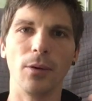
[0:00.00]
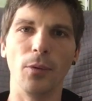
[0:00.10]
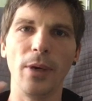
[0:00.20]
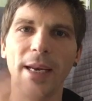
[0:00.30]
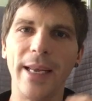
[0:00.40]

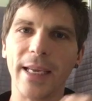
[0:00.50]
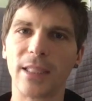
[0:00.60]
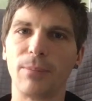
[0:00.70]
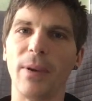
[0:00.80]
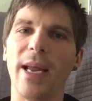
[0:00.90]
really
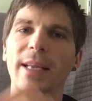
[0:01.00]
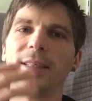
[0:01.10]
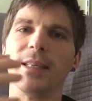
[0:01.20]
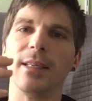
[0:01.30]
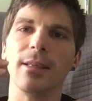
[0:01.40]

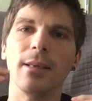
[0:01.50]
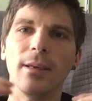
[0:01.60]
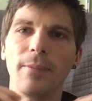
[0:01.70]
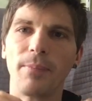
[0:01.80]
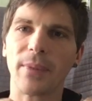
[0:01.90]
explains and
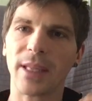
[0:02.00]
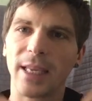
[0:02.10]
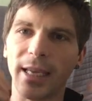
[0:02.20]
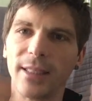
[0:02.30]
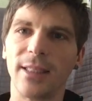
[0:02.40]

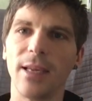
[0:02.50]
gets